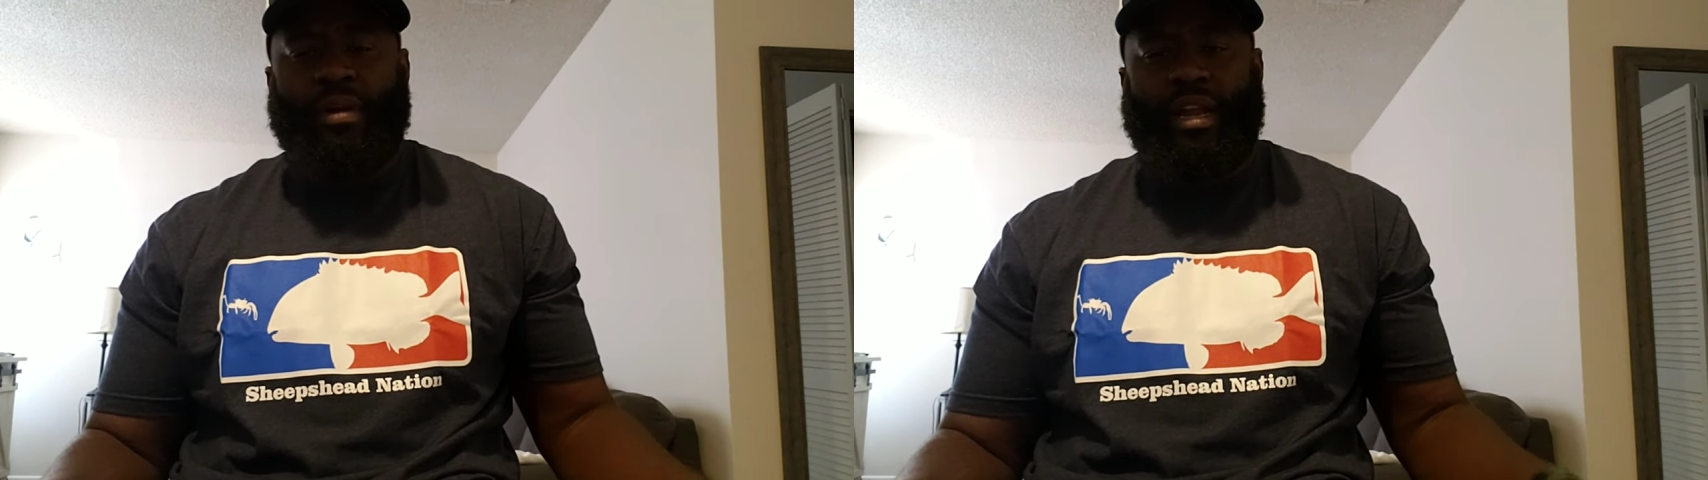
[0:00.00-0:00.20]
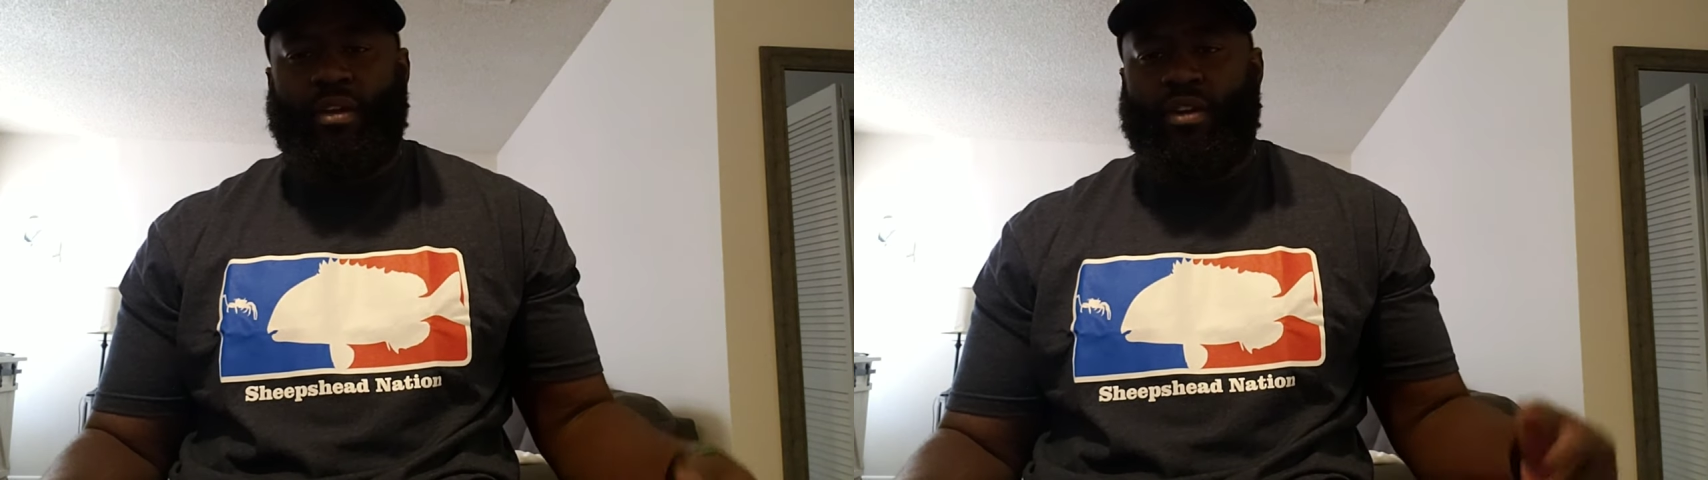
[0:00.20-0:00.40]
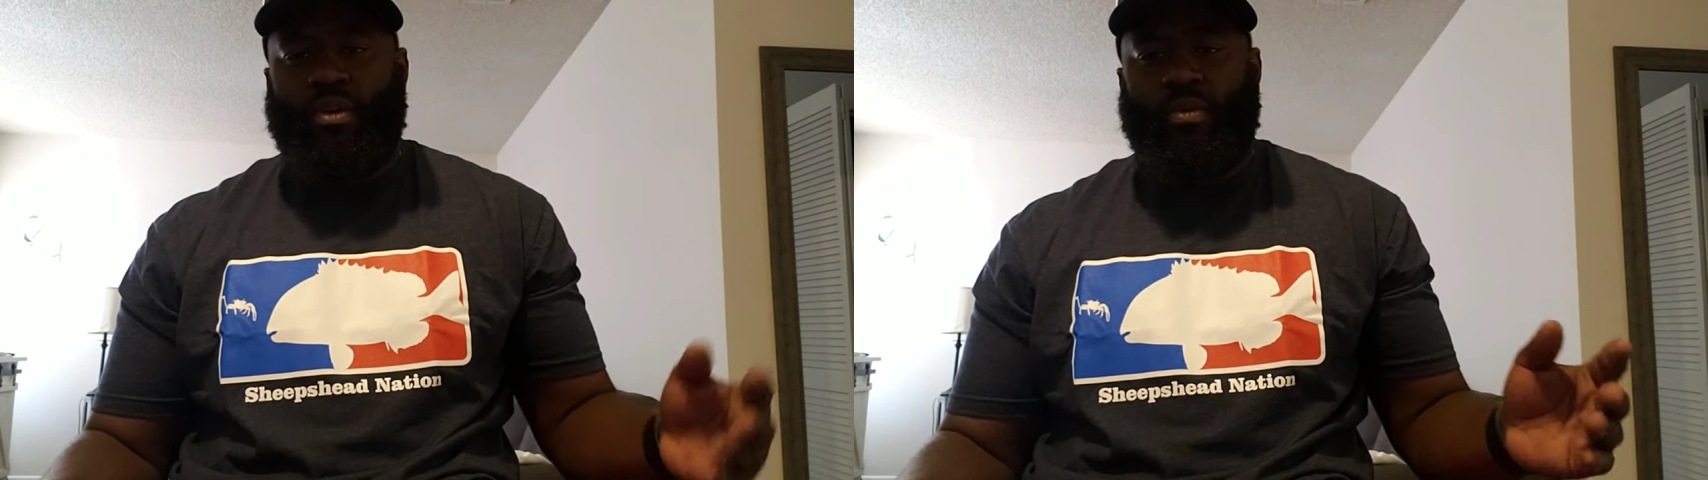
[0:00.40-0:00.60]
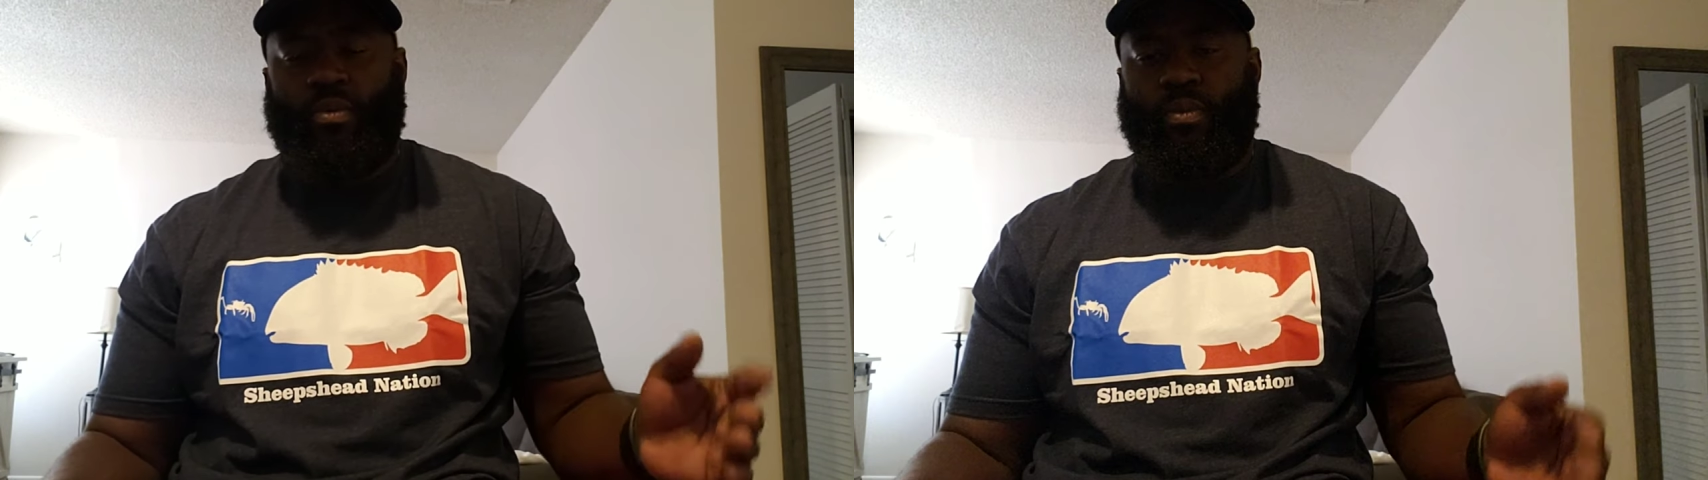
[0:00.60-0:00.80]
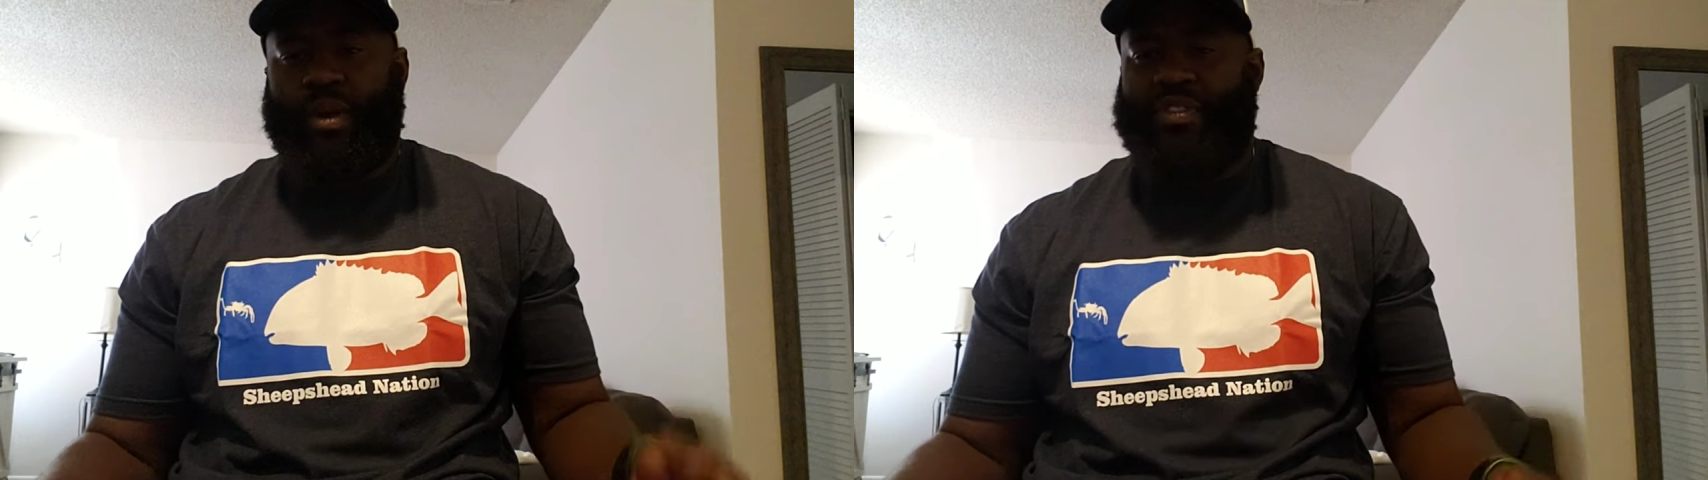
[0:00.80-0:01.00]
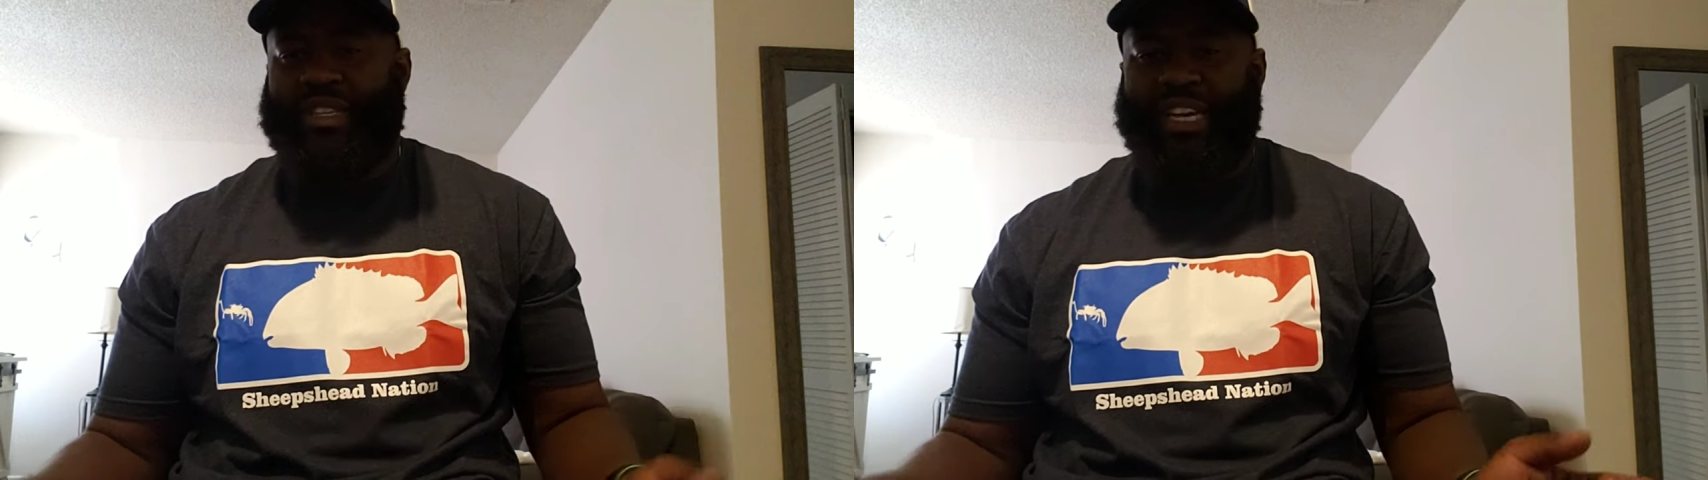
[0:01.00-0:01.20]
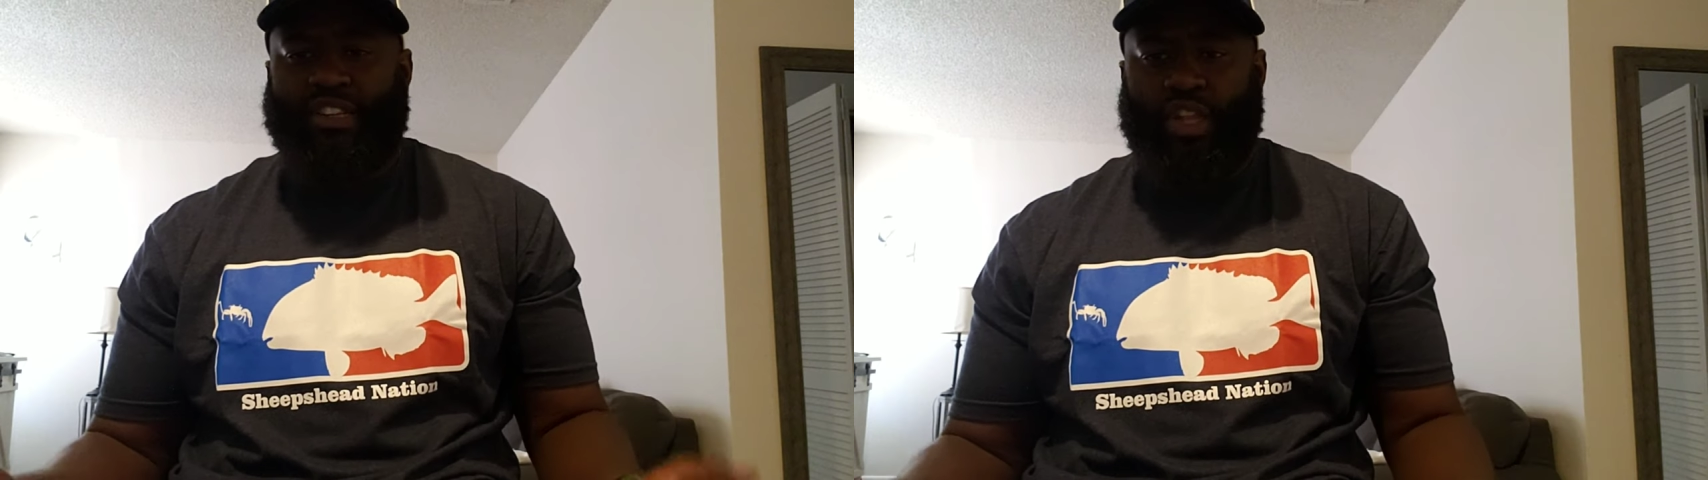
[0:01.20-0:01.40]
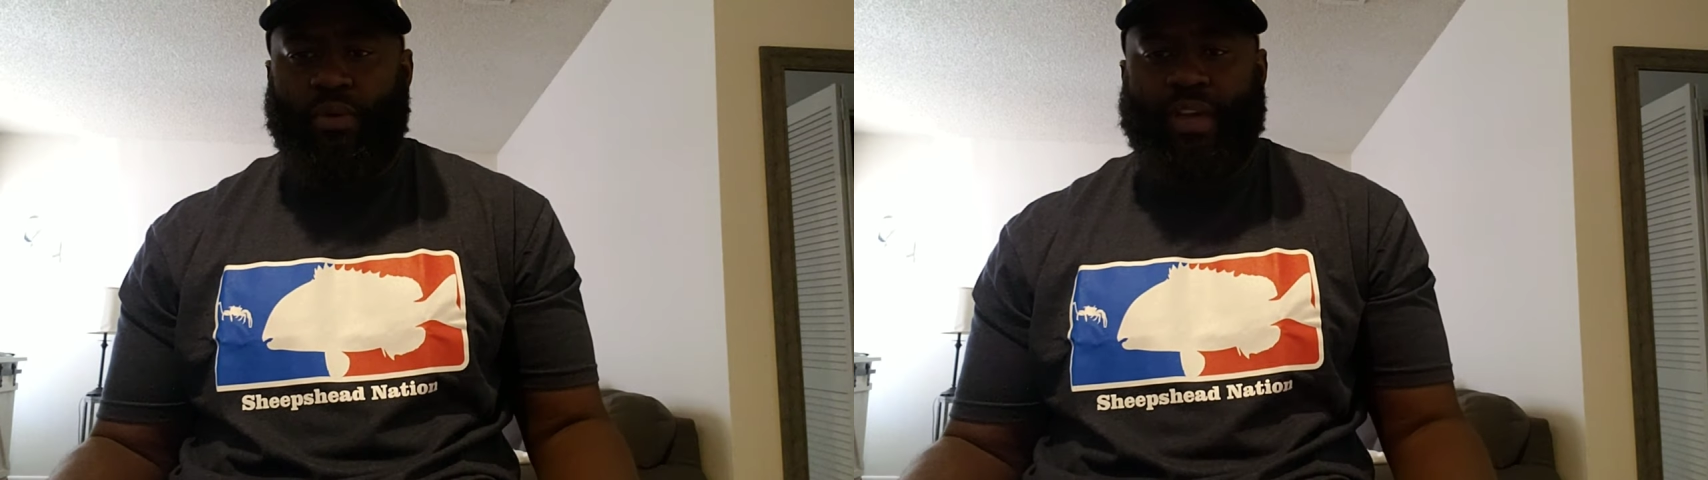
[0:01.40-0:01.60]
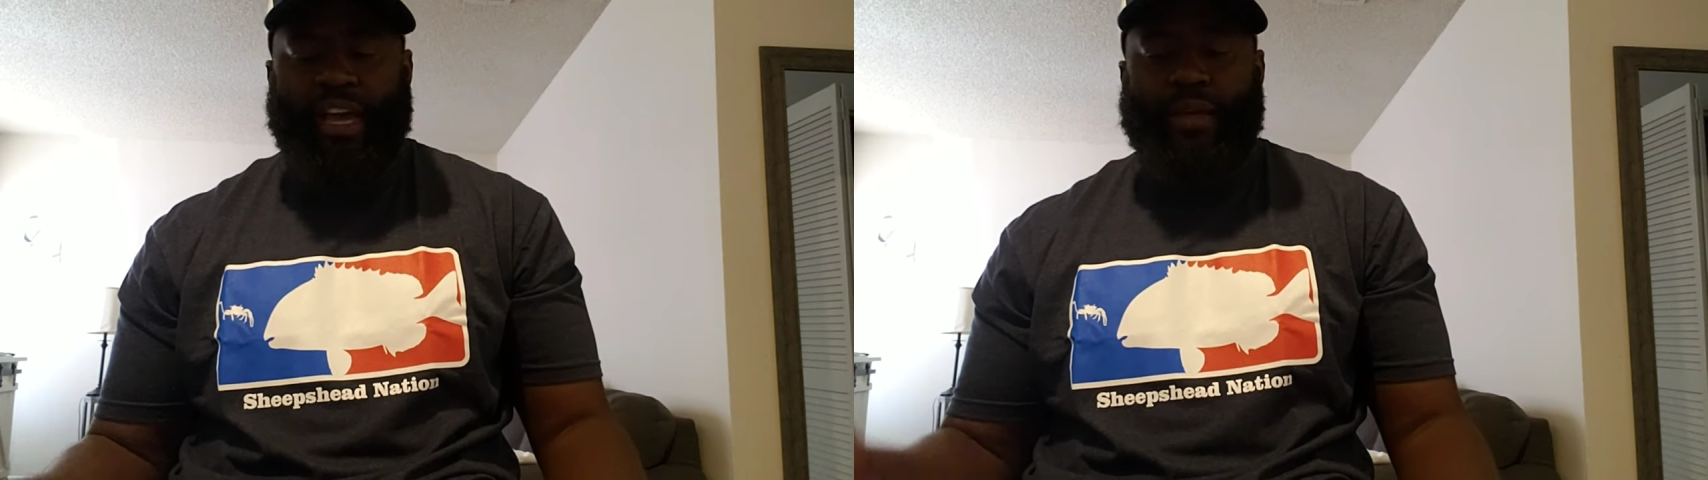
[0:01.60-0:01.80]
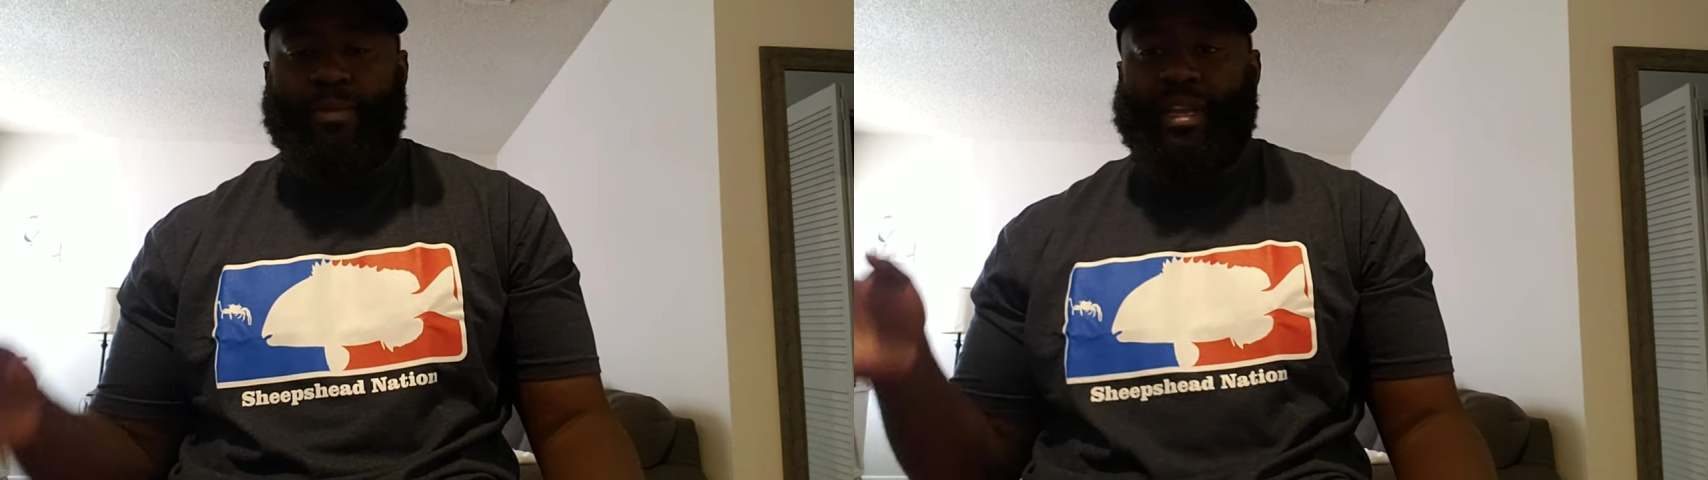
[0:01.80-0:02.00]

but I don't know where these guys are located,